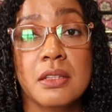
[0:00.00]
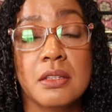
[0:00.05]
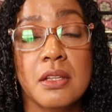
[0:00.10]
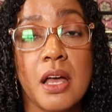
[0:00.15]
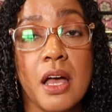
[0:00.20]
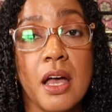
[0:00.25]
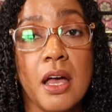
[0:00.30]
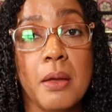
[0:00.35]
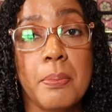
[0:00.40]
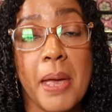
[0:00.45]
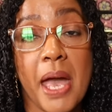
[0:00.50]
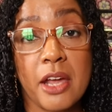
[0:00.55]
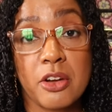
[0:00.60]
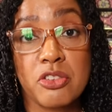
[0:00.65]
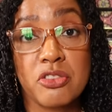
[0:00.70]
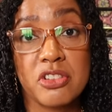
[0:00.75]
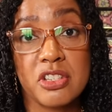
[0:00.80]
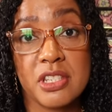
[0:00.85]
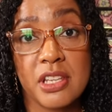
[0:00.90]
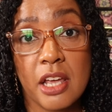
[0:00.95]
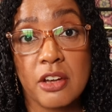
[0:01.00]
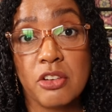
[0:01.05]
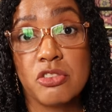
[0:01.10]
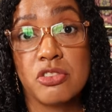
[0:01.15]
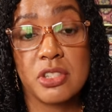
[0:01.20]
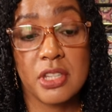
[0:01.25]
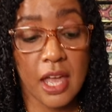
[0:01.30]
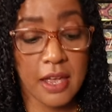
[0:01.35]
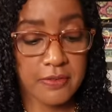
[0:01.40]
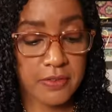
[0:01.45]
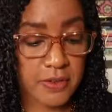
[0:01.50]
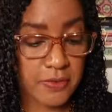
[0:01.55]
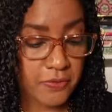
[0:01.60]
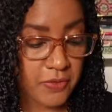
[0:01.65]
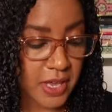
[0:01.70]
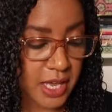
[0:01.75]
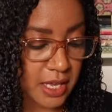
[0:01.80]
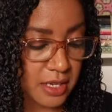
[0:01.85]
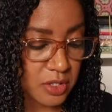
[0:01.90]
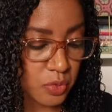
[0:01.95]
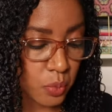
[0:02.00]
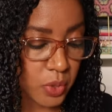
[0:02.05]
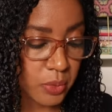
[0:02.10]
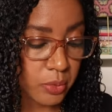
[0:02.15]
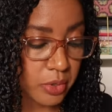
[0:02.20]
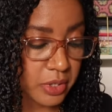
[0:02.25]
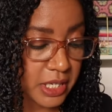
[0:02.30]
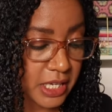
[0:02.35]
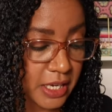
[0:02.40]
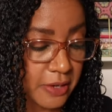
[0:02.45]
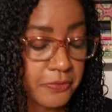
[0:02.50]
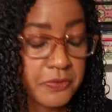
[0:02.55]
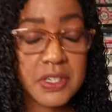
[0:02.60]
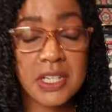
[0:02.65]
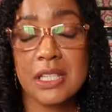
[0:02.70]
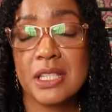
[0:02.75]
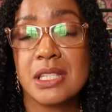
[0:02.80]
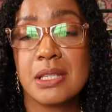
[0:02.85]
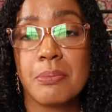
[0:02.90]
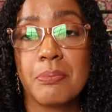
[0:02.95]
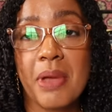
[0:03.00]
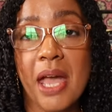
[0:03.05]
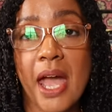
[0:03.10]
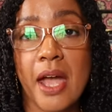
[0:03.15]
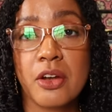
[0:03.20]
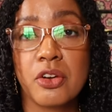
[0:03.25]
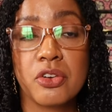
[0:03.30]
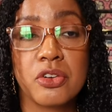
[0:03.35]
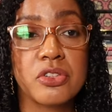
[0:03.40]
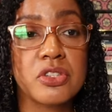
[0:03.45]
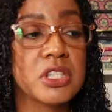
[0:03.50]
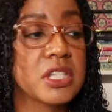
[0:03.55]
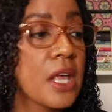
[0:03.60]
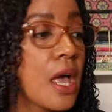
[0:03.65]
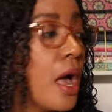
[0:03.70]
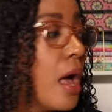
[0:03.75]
uh, Pattern Designers Live event, we were gifted some patterns,